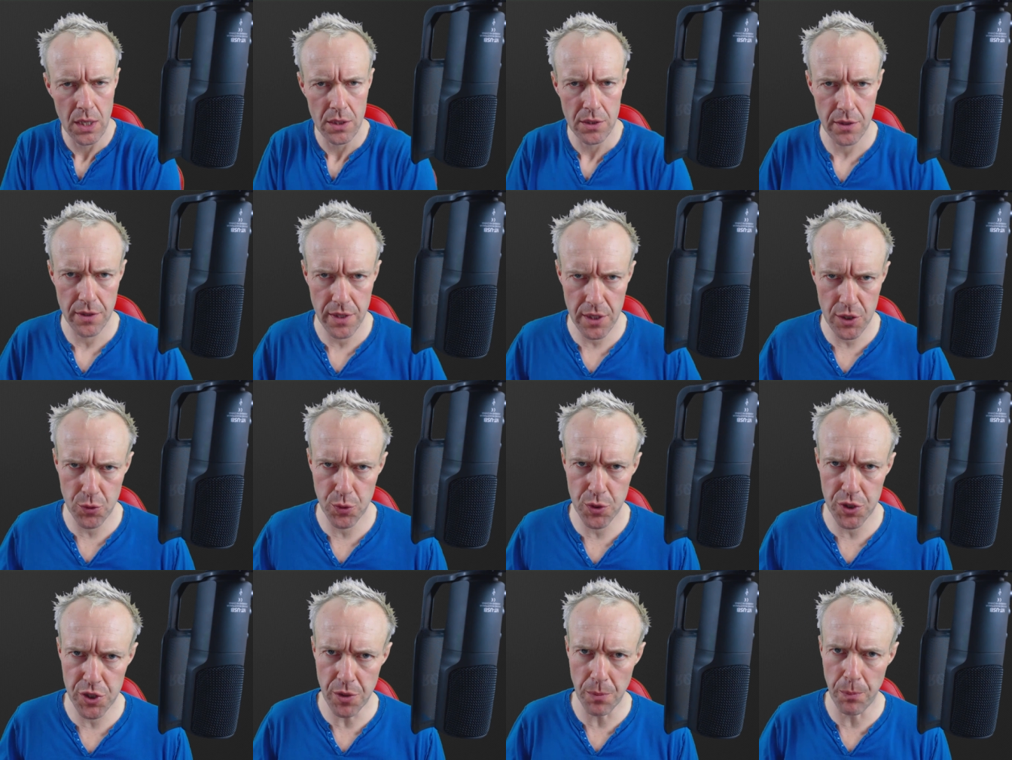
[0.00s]
So
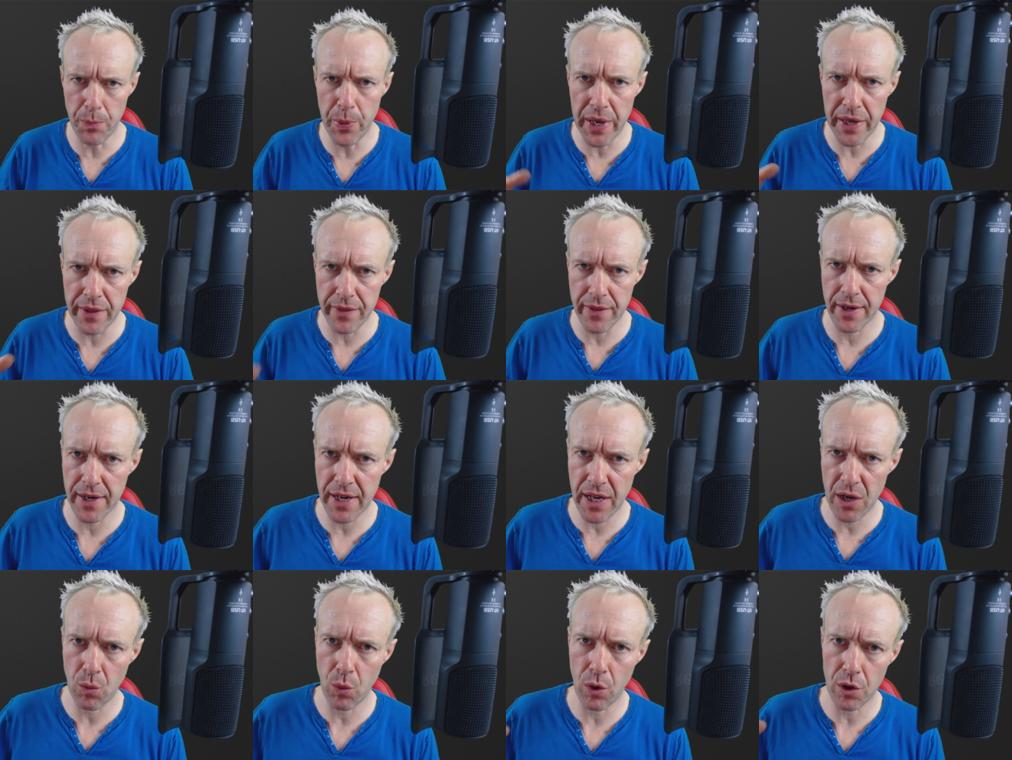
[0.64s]
this was the bit
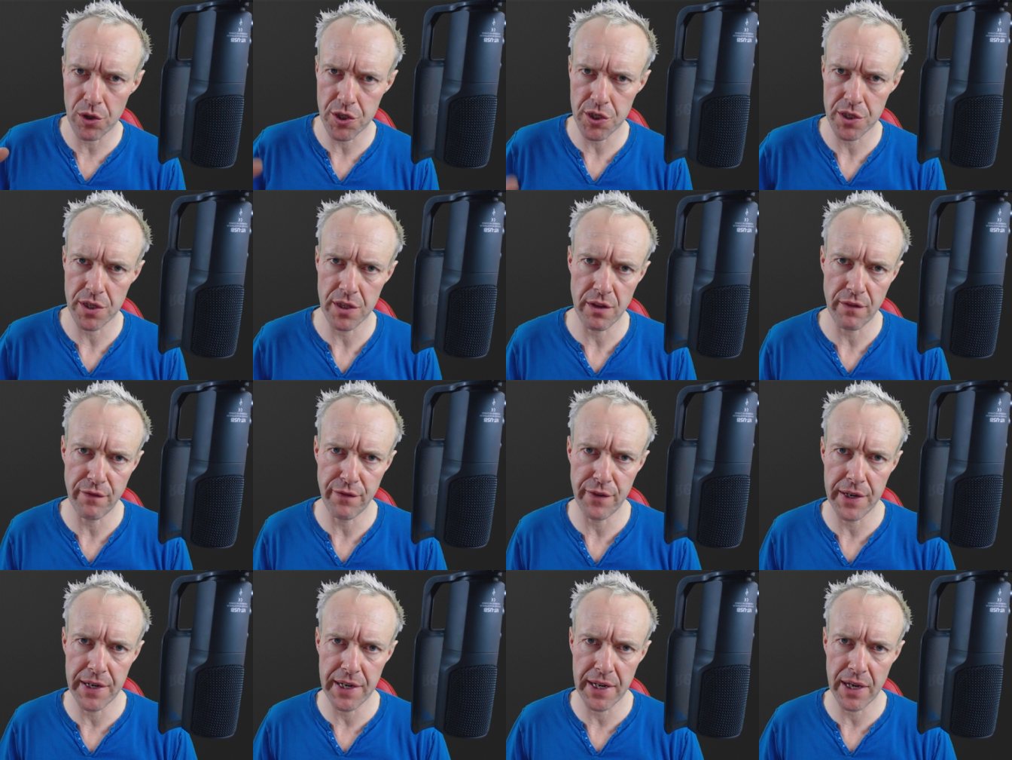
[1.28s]
that I watched in
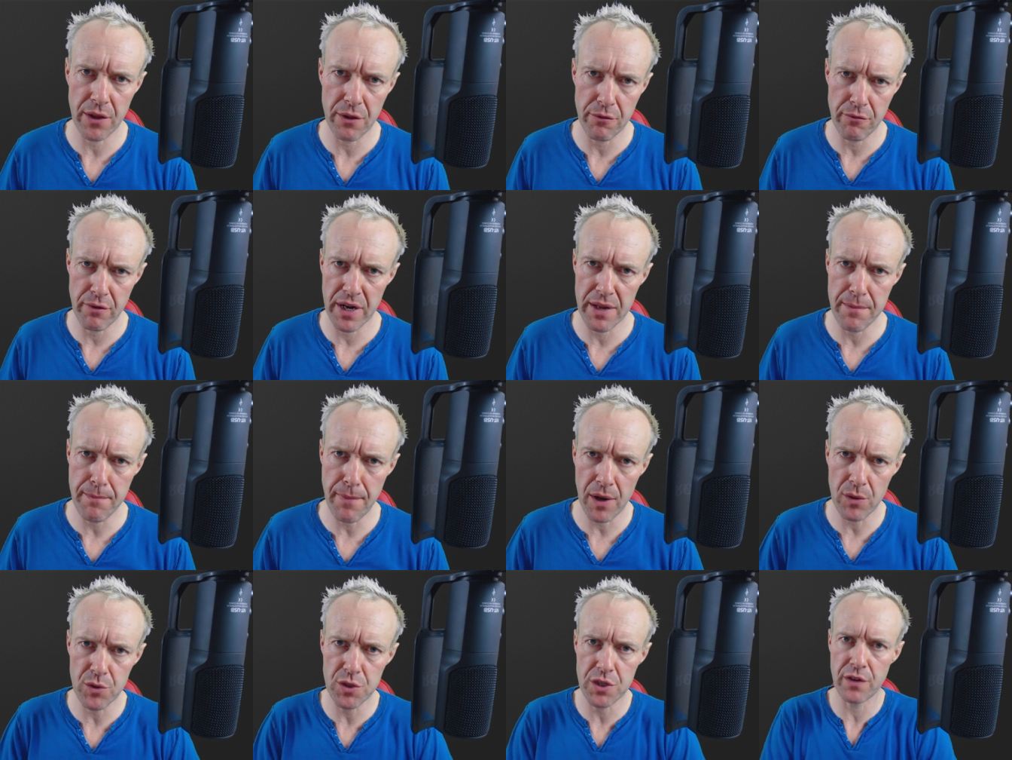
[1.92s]
the video that
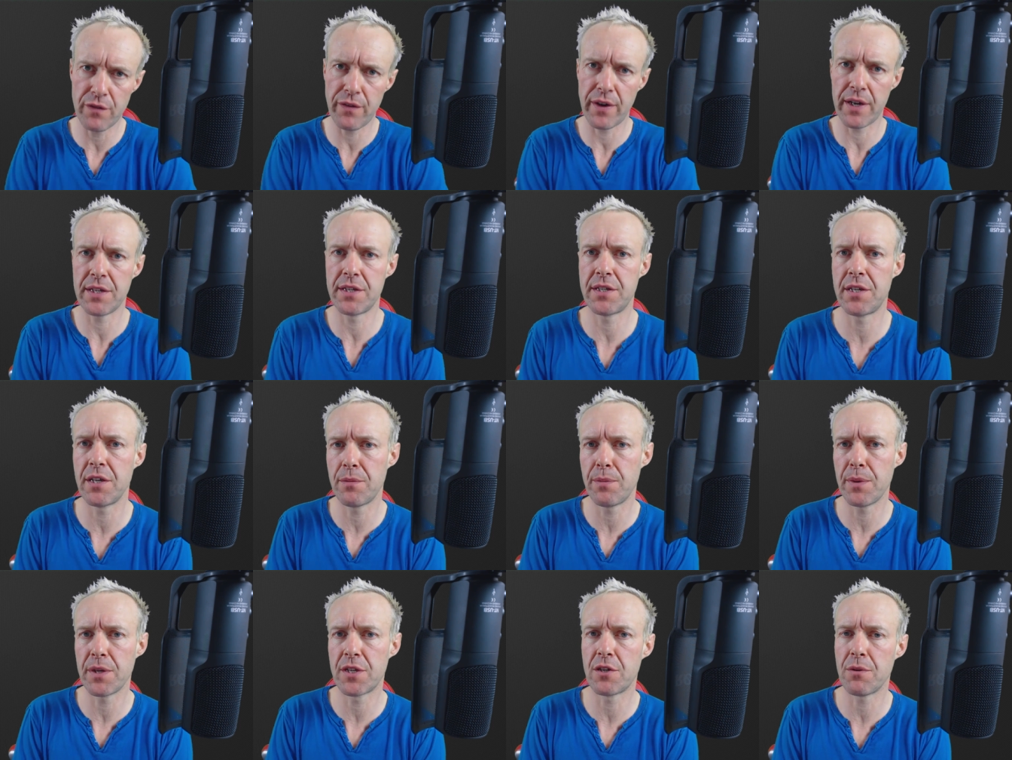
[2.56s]
really
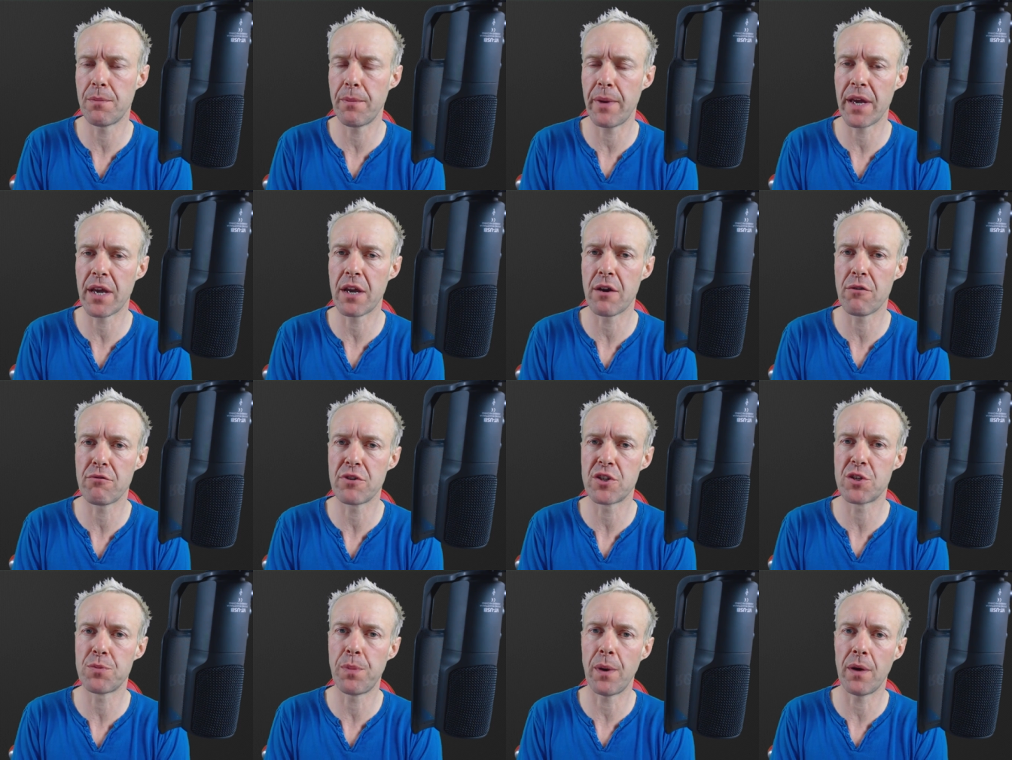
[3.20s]
motivated me to make
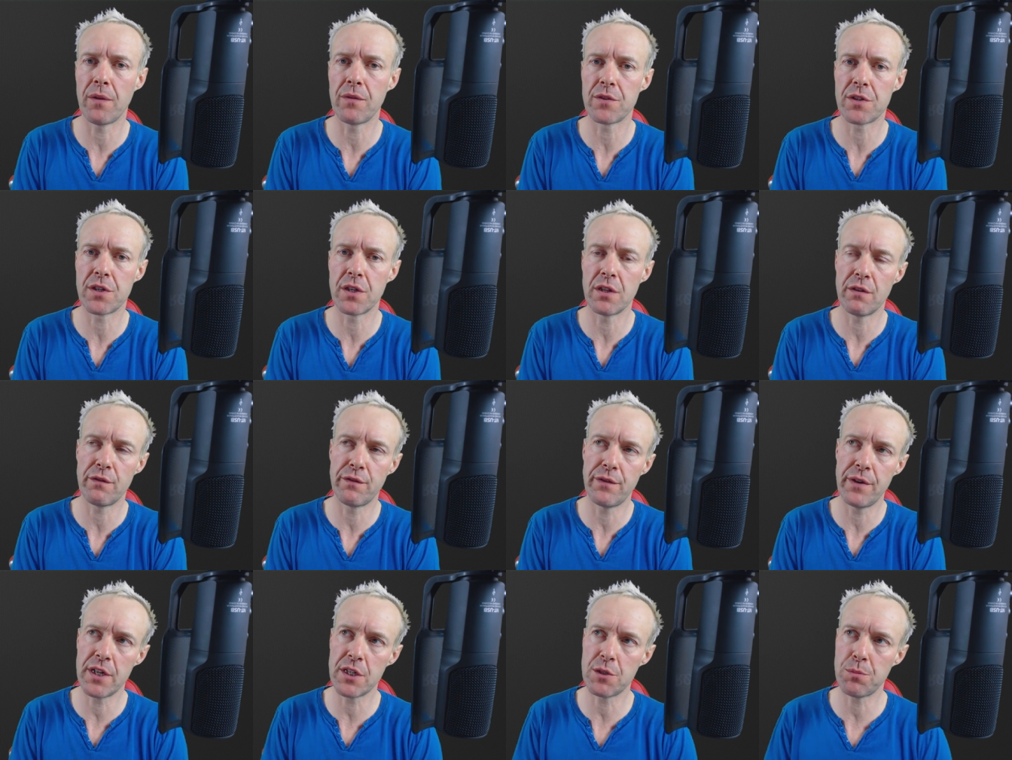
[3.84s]
a response in
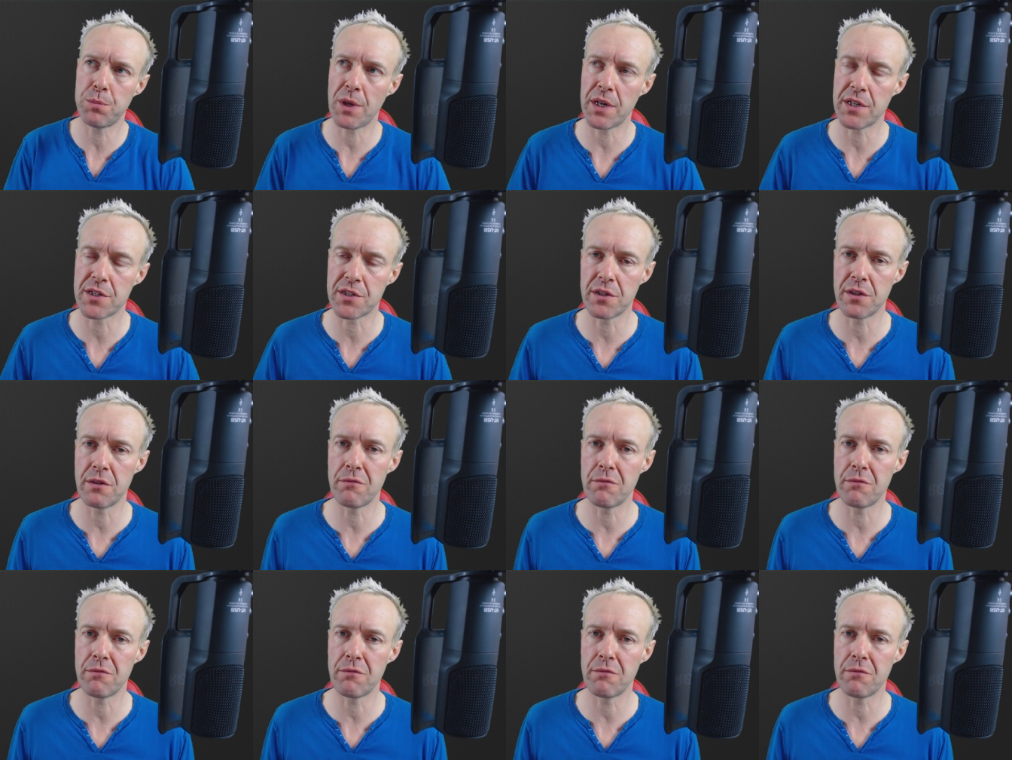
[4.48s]
the first place.